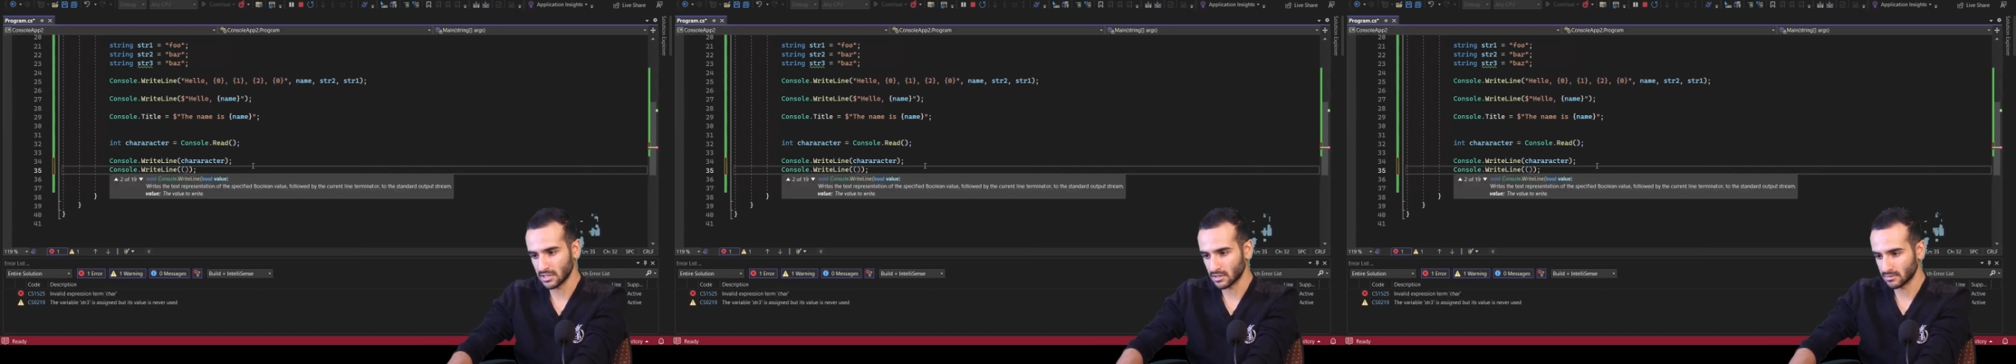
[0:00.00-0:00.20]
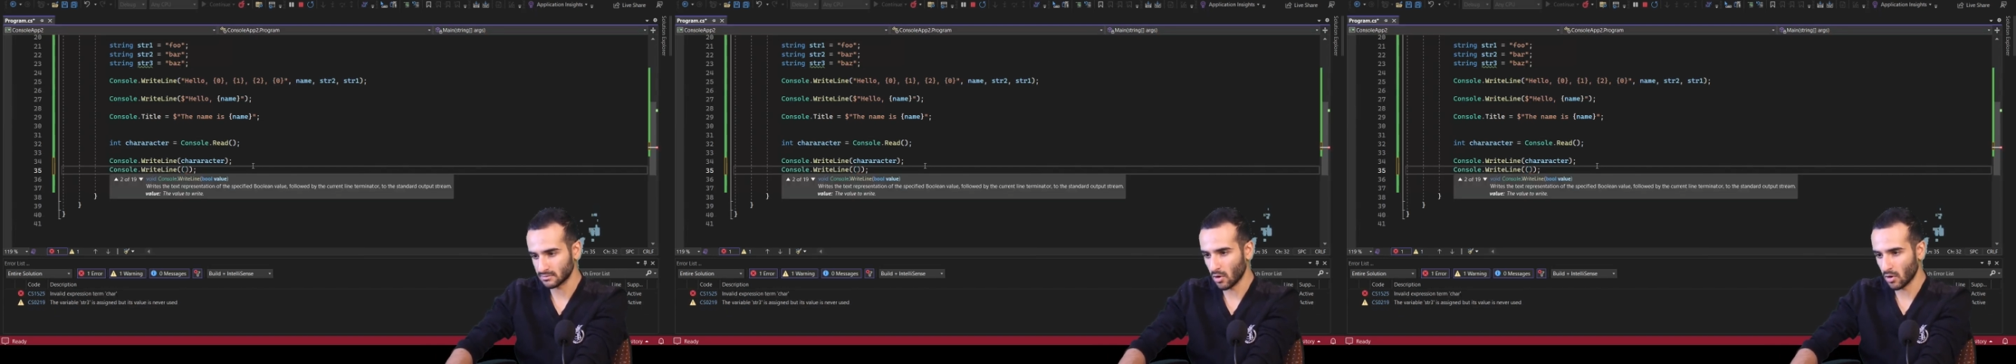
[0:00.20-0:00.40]

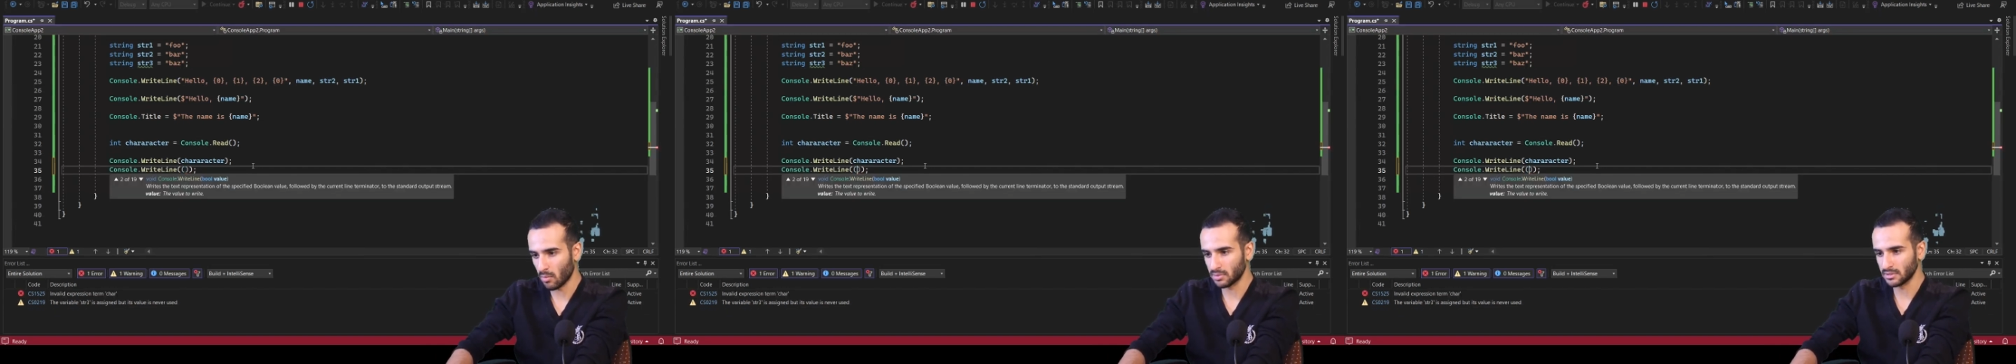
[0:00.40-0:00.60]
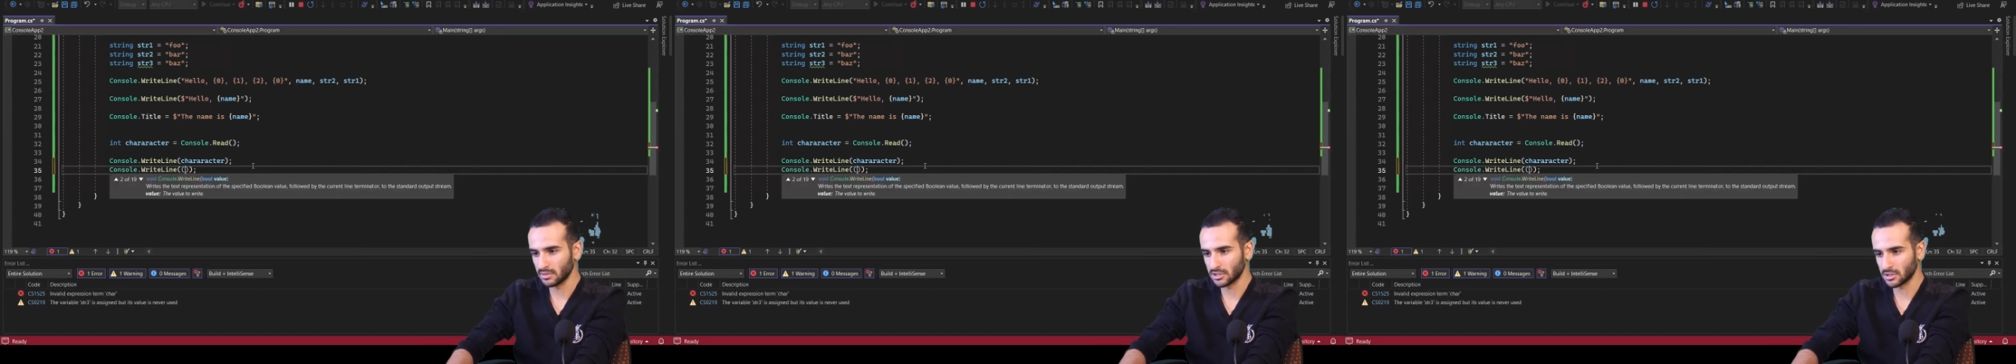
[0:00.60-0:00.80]

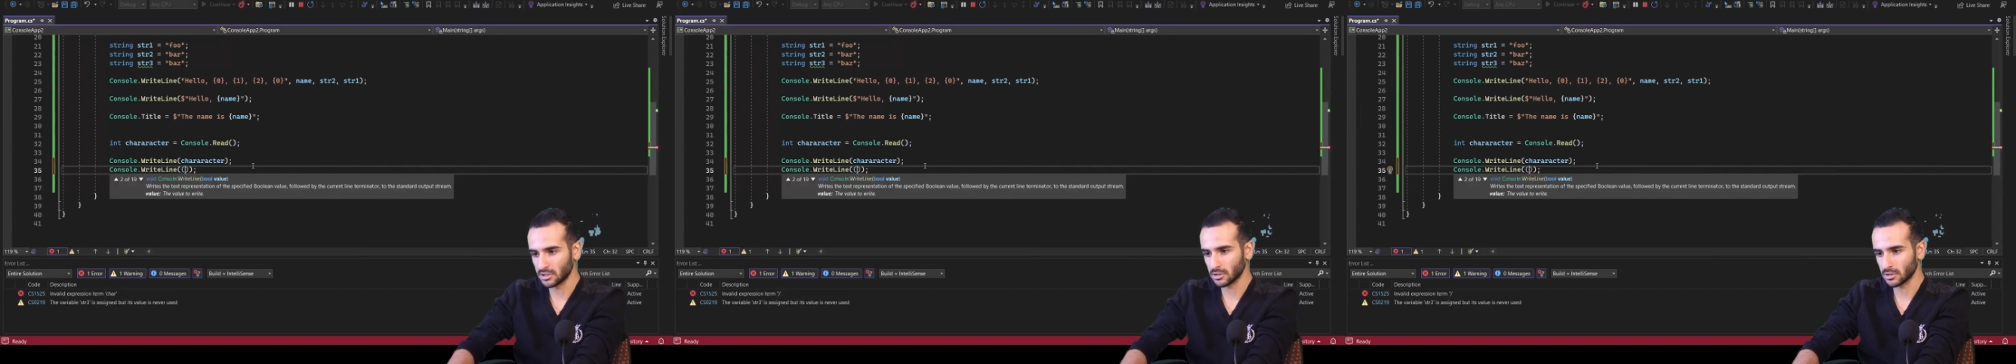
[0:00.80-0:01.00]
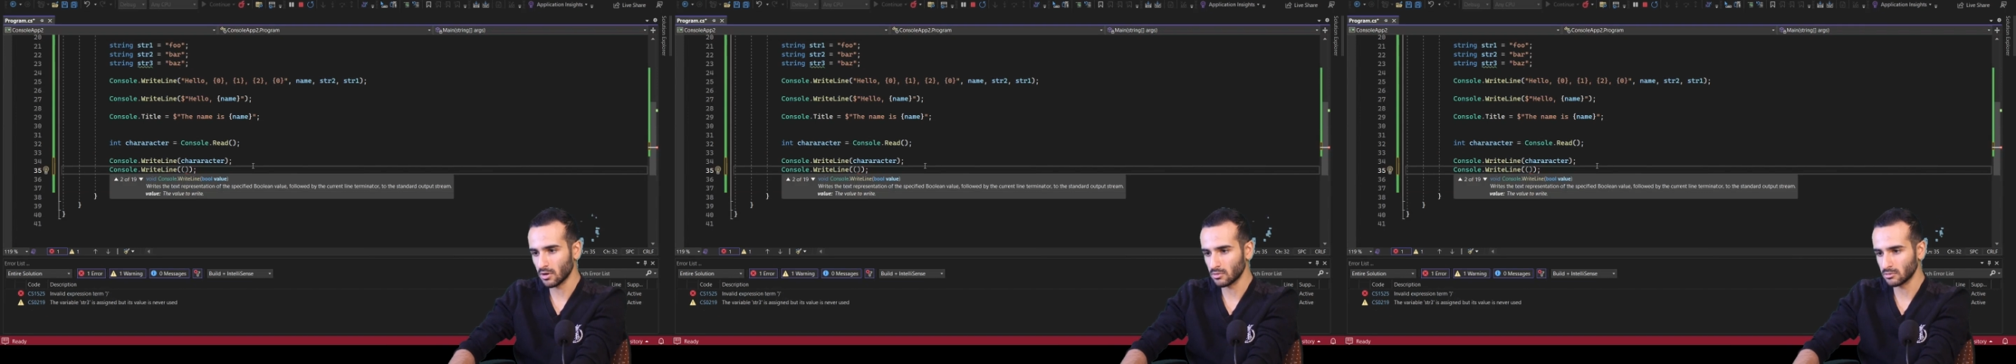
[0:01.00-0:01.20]
open and
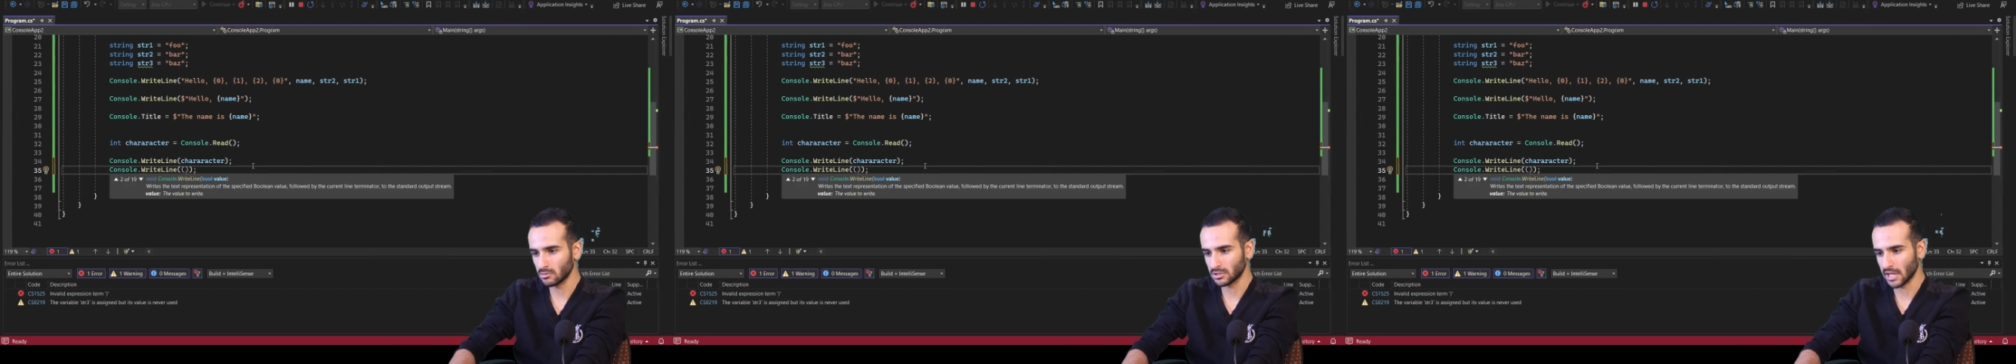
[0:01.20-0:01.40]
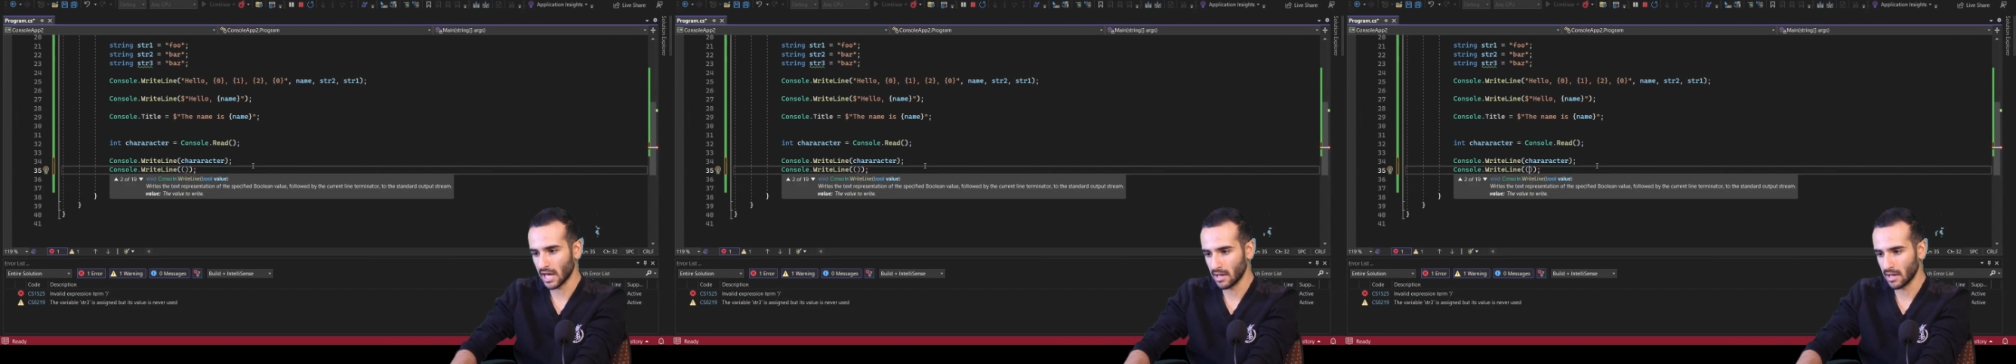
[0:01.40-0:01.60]
close
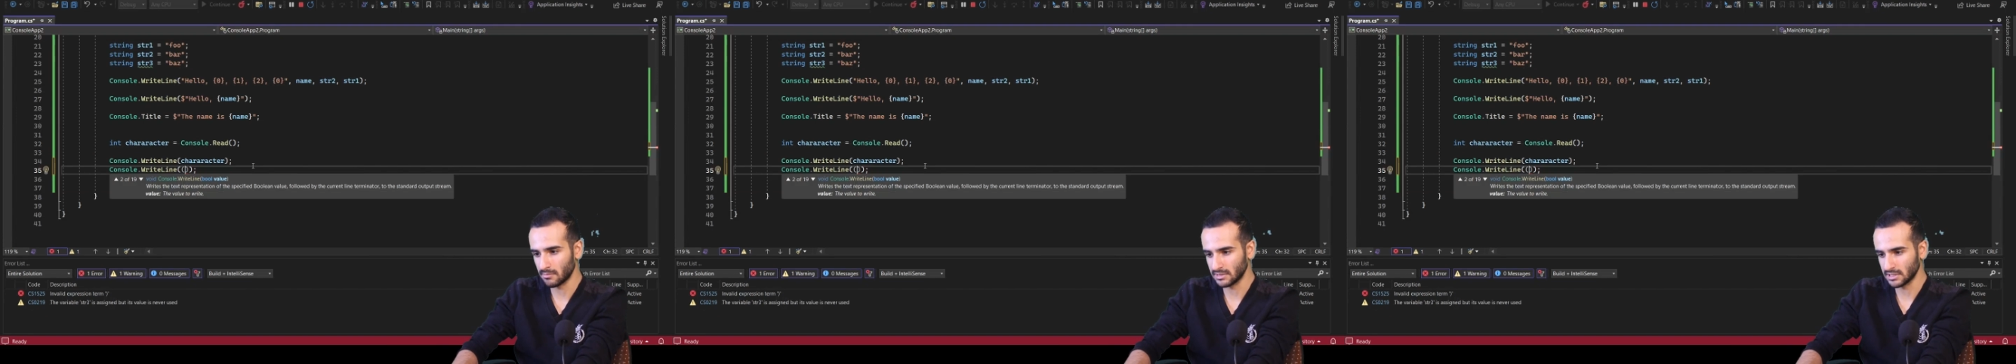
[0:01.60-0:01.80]
them,